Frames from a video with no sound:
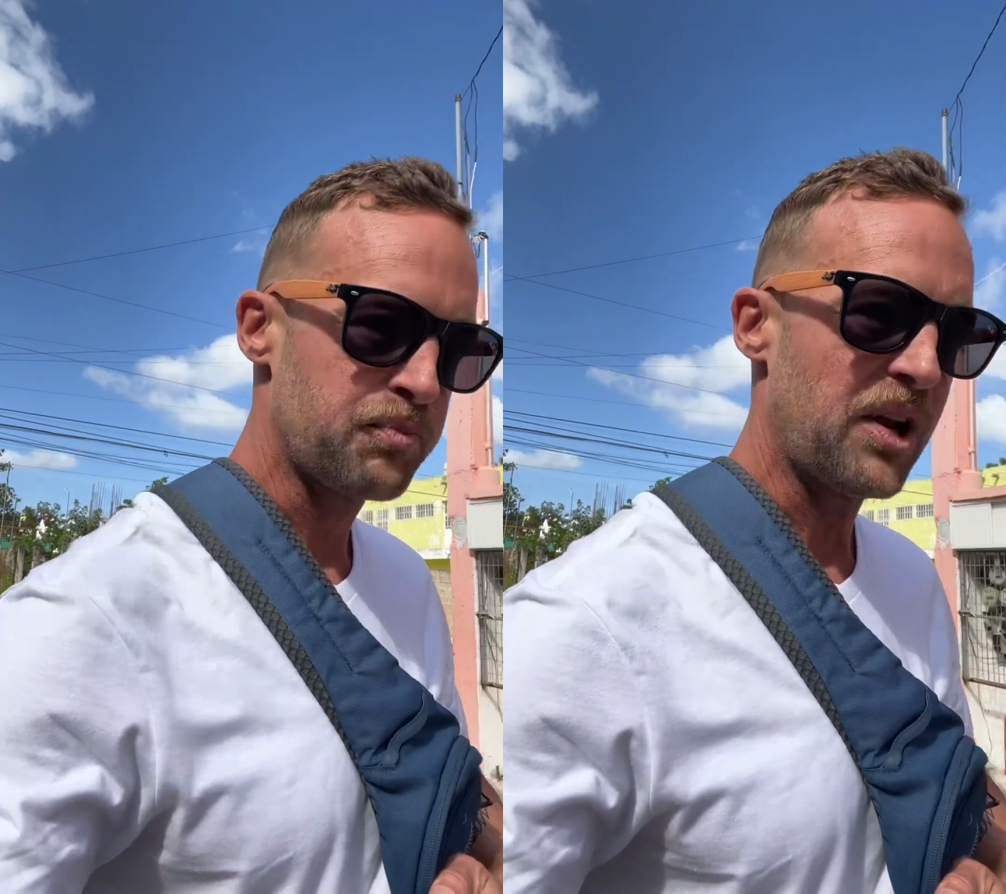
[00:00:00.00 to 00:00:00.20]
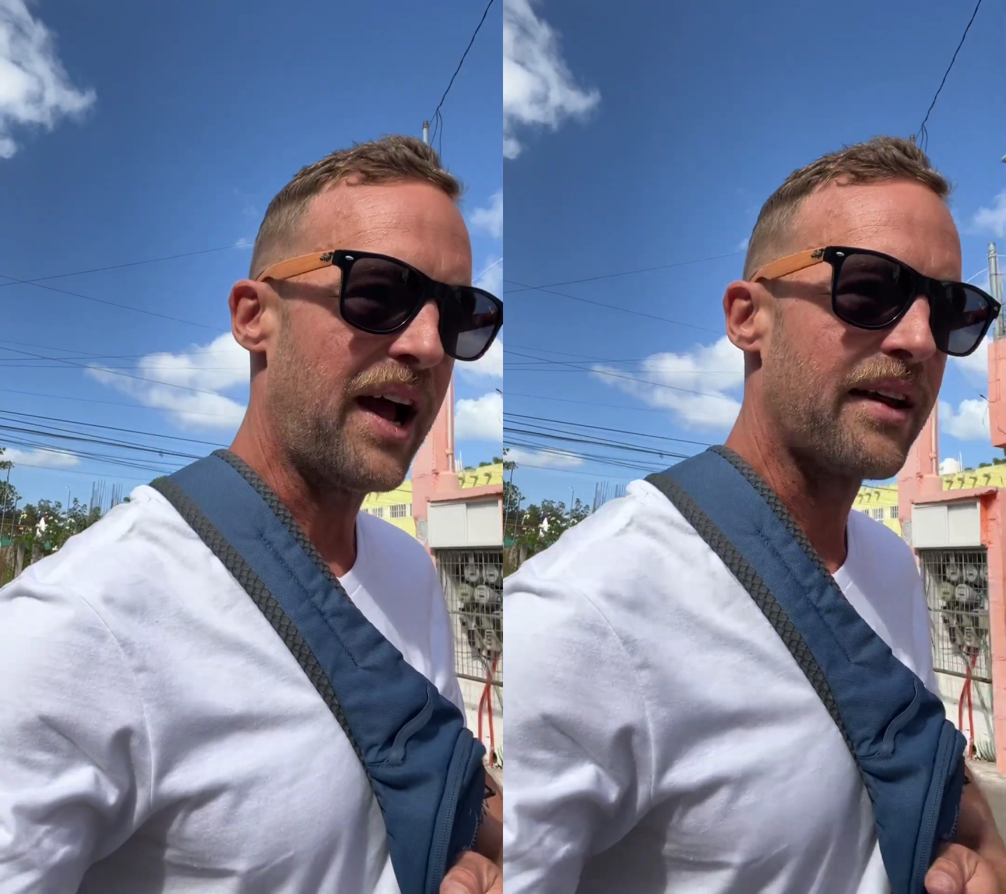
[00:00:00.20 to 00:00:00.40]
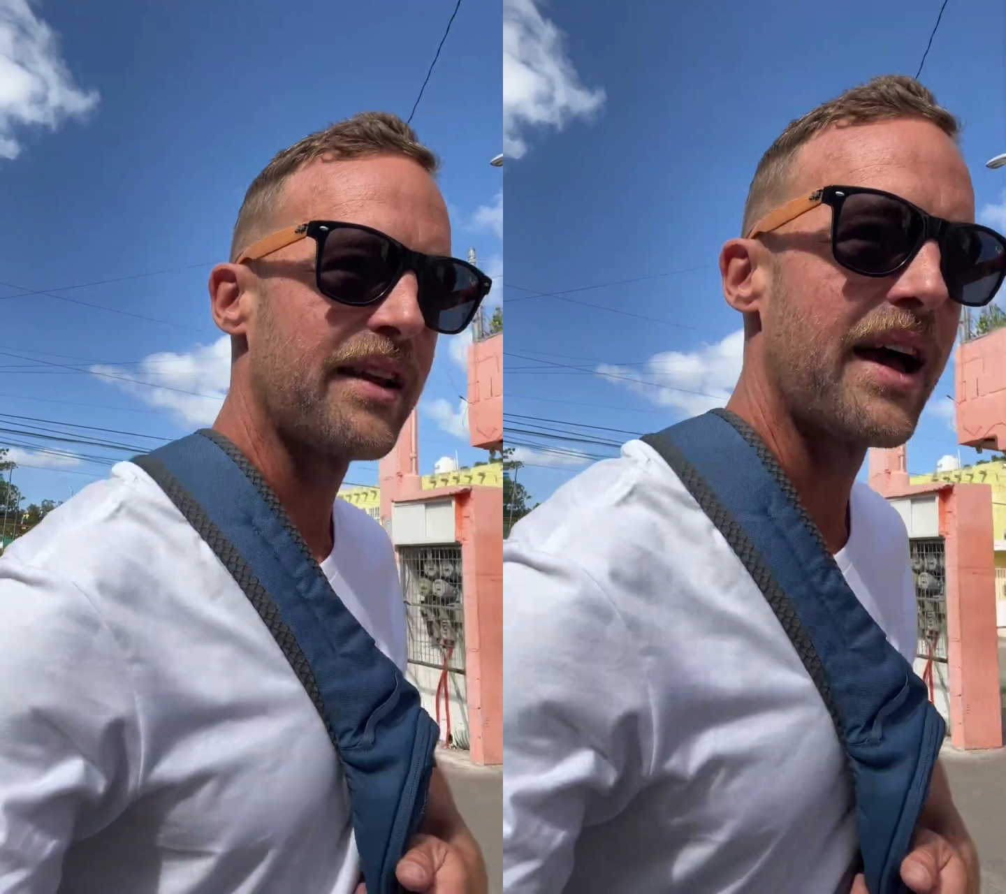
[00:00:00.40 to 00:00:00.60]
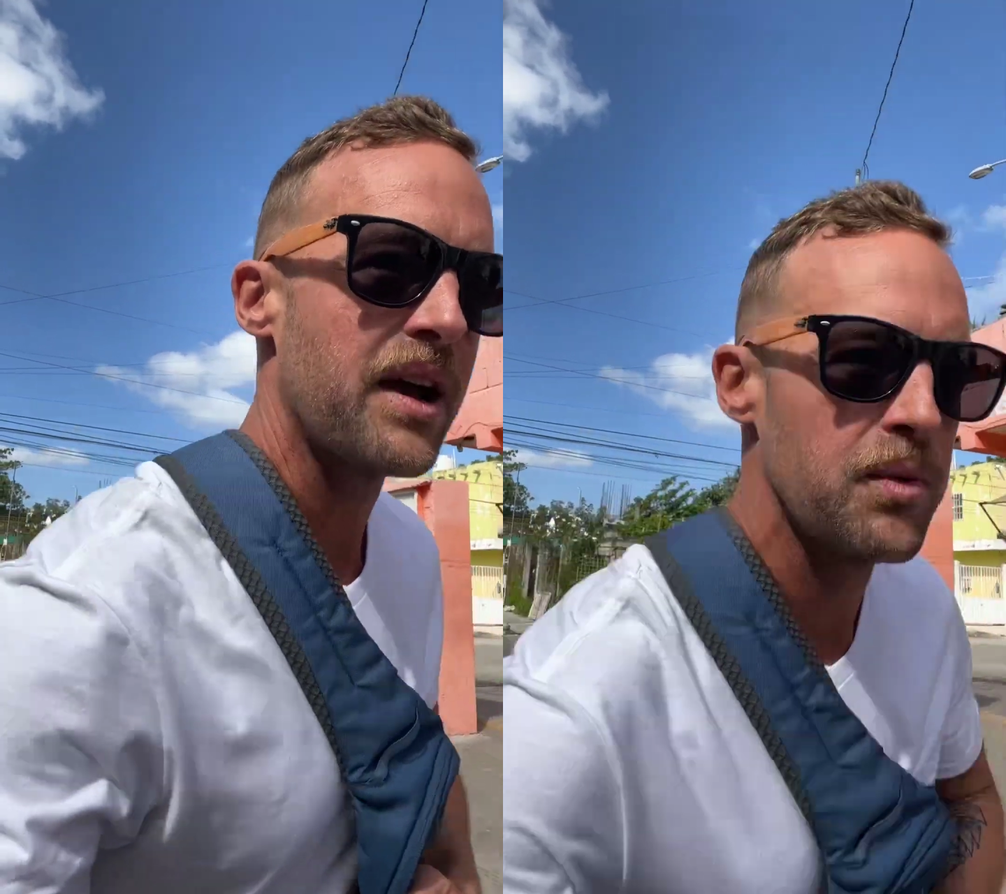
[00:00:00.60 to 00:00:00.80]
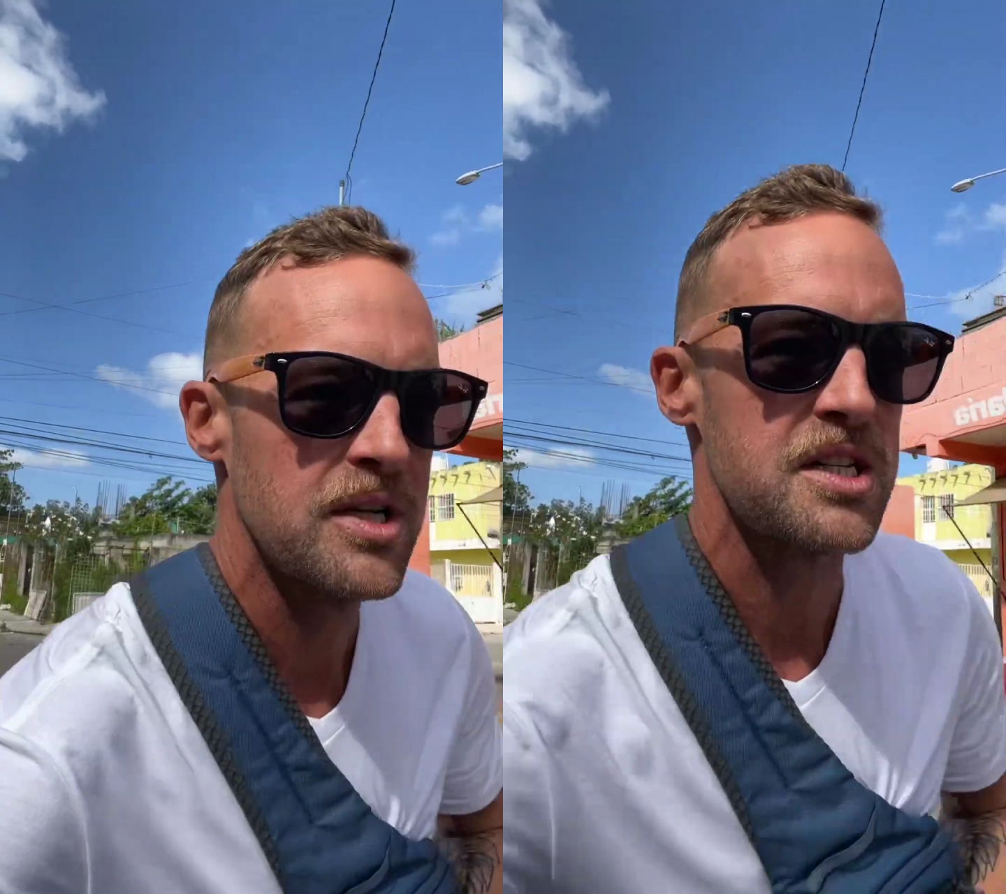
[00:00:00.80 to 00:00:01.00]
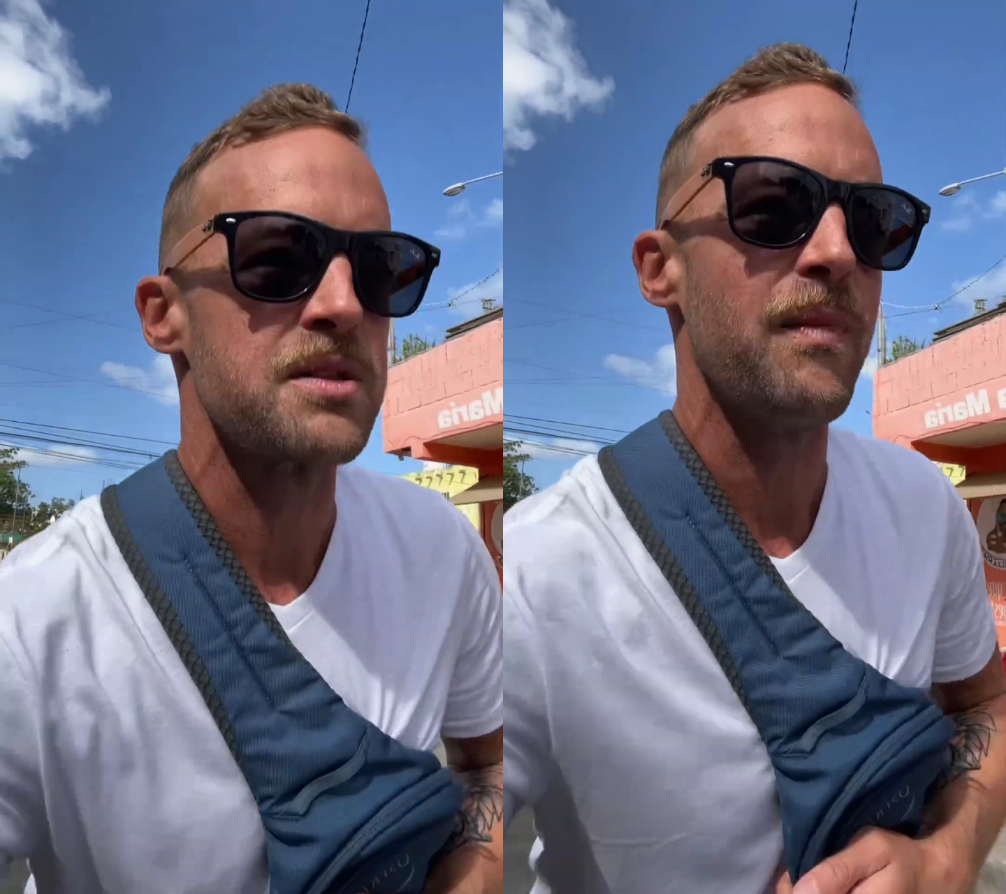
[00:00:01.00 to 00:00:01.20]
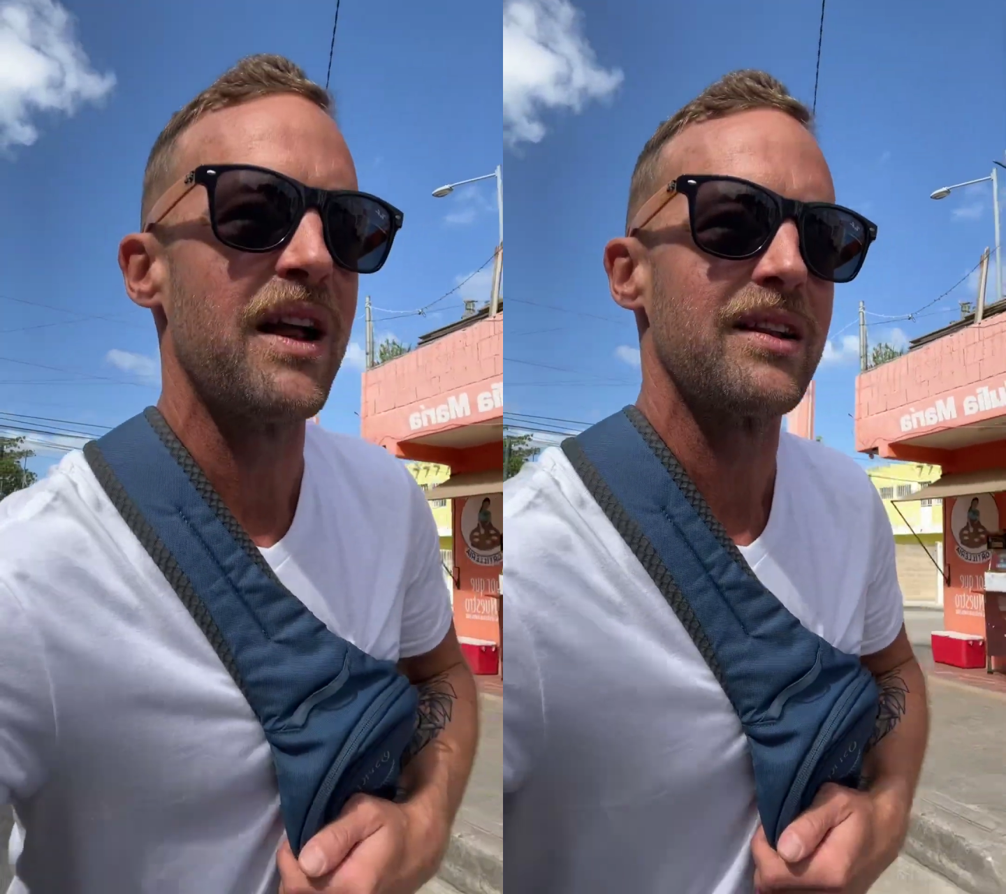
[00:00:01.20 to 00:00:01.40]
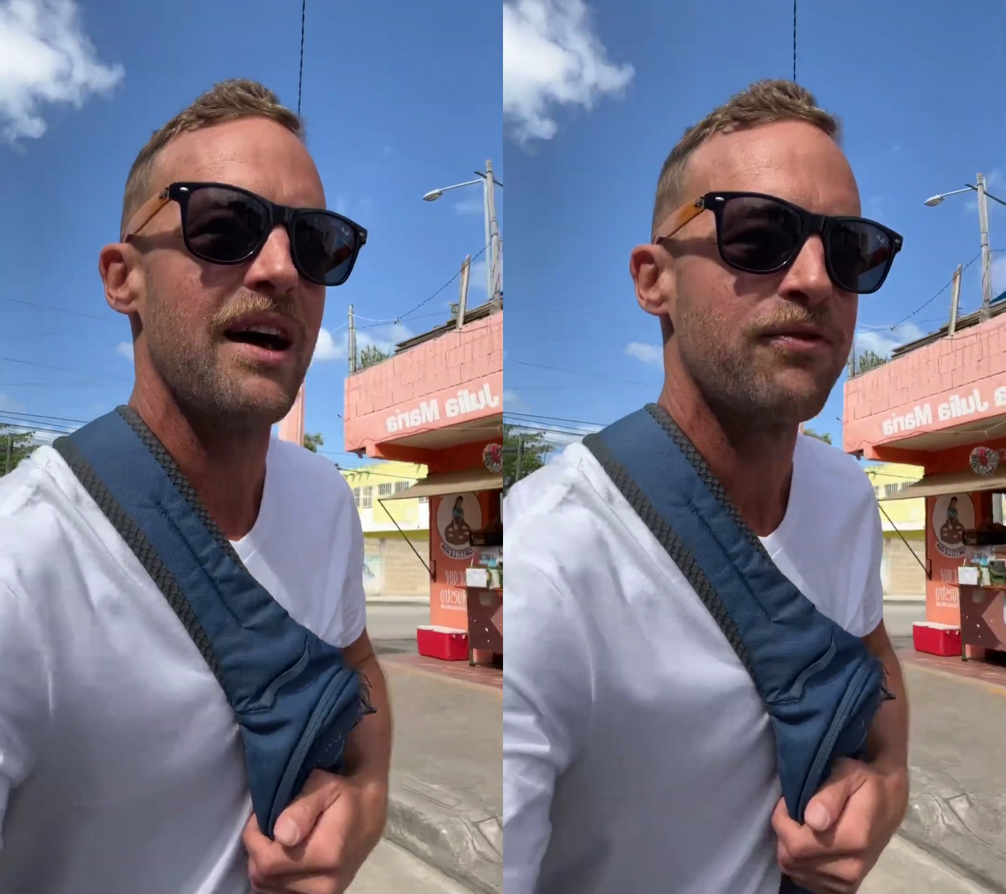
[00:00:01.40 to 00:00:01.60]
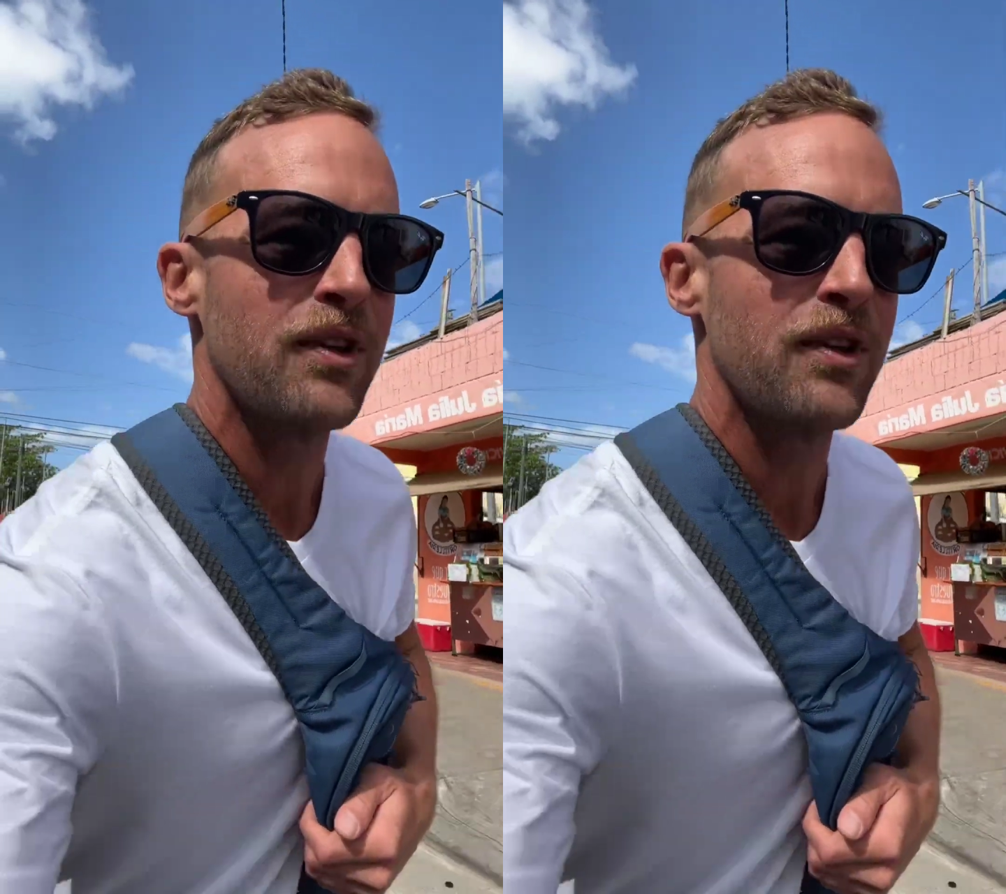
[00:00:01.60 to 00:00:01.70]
plant leg, which is my left